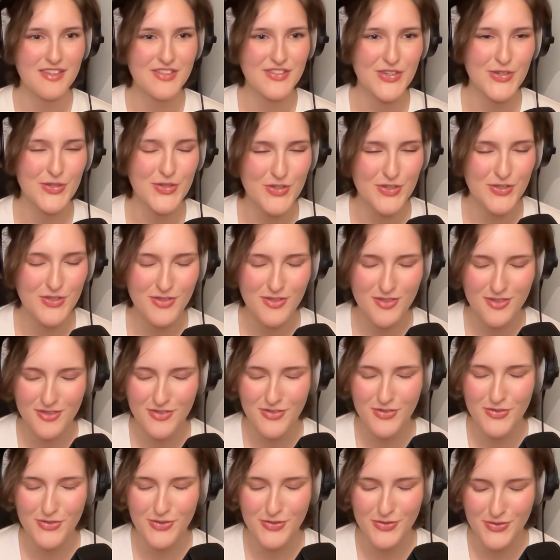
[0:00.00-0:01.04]
So
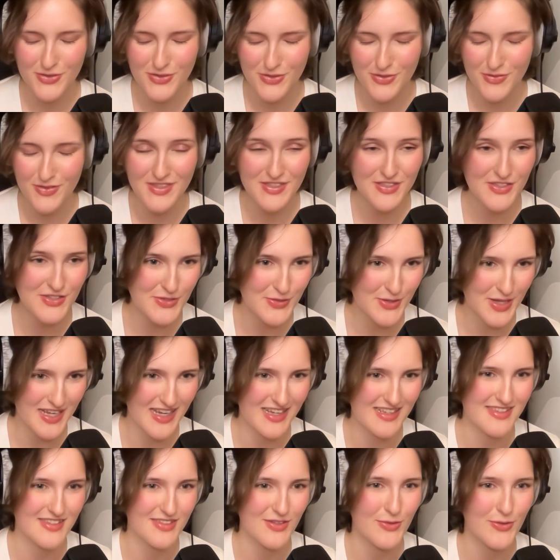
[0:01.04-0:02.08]
your institute
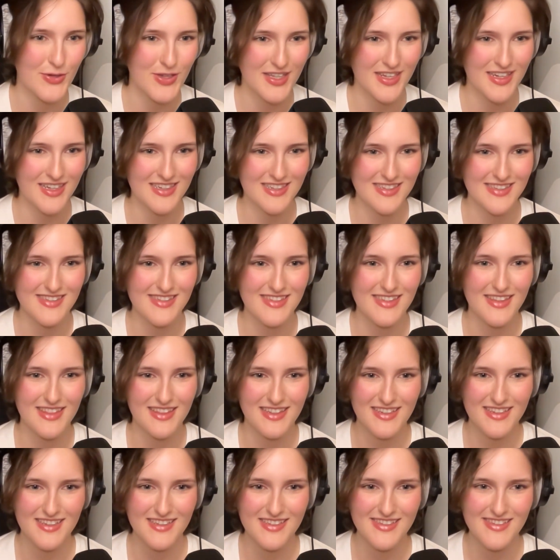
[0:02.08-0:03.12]
has organized
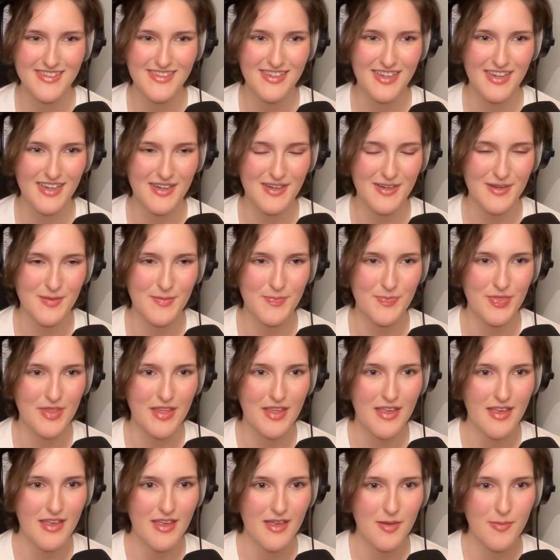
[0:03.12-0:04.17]
these
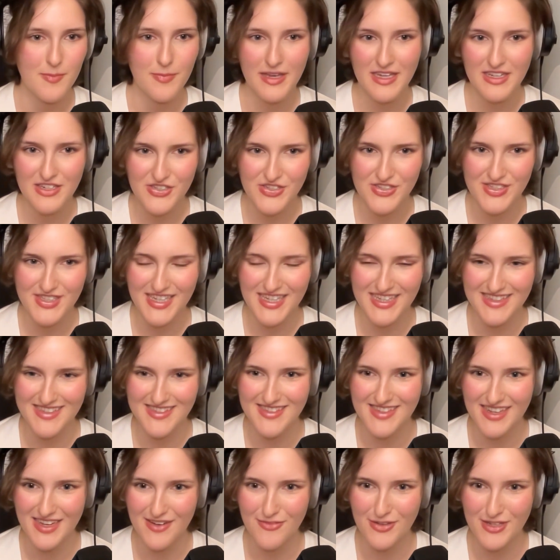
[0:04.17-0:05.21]
patient
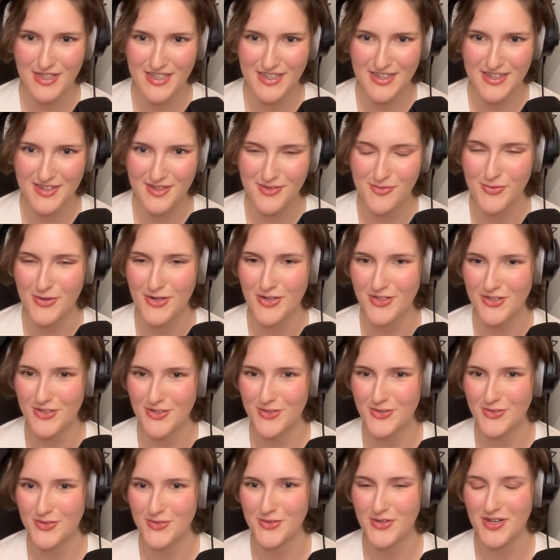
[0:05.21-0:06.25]
days every year, where
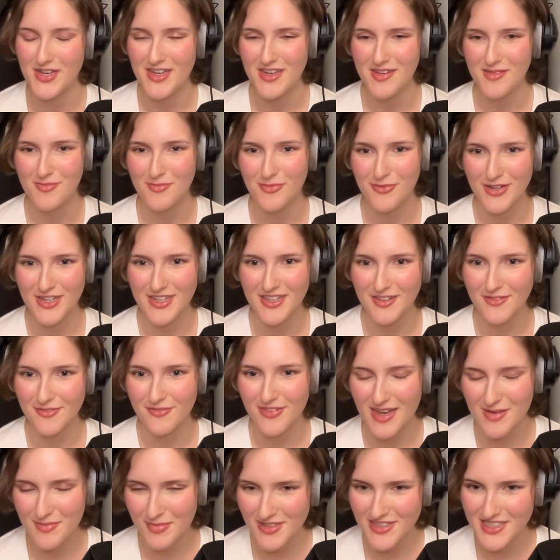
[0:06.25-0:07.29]
you bring
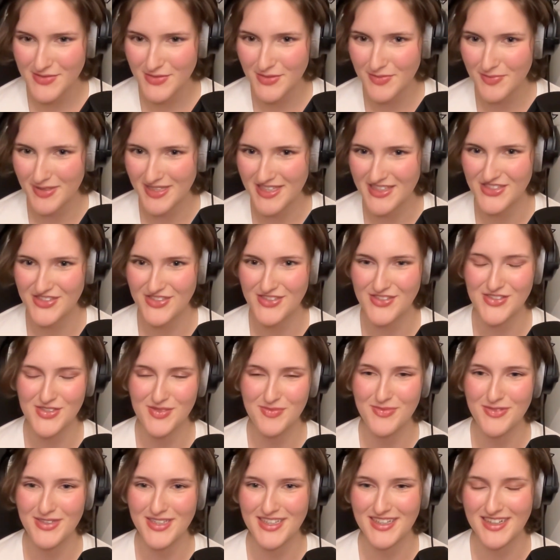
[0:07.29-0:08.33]
families with patients, you
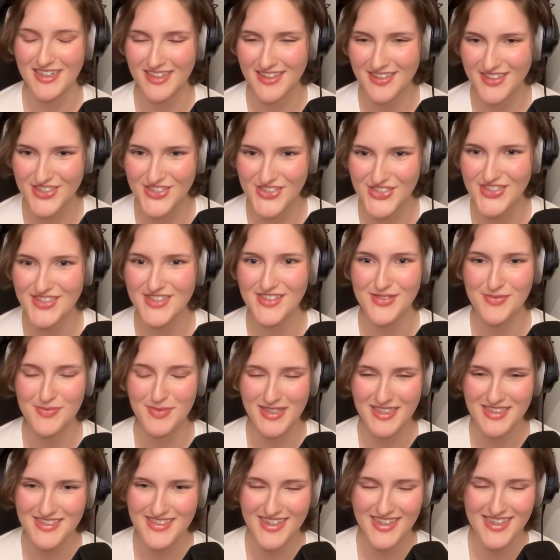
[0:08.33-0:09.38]
bring clinicians, you
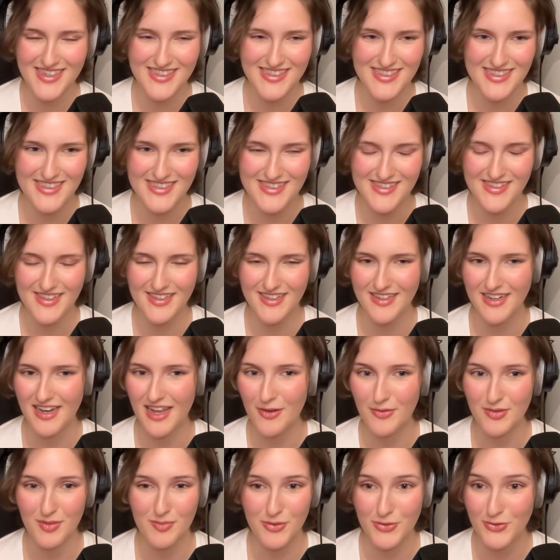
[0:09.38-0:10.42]
bring scientists, and
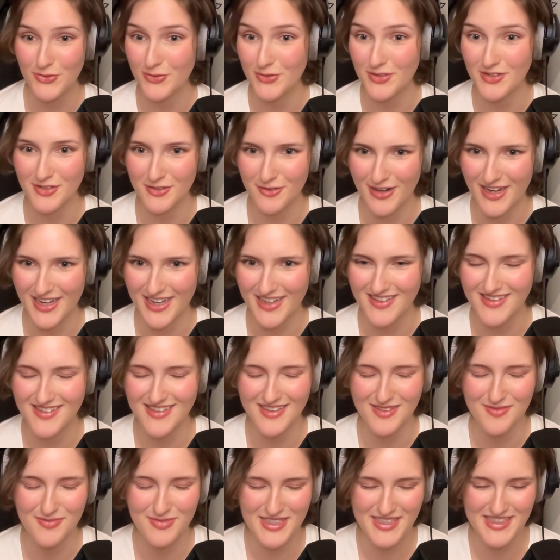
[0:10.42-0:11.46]
allow them all to interact
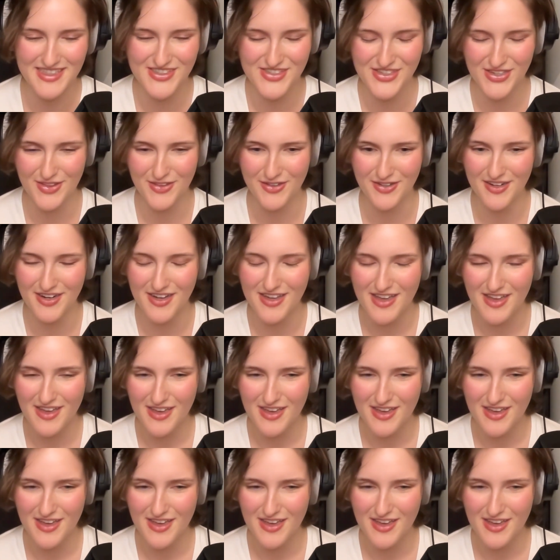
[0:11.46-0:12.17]
and meet each other.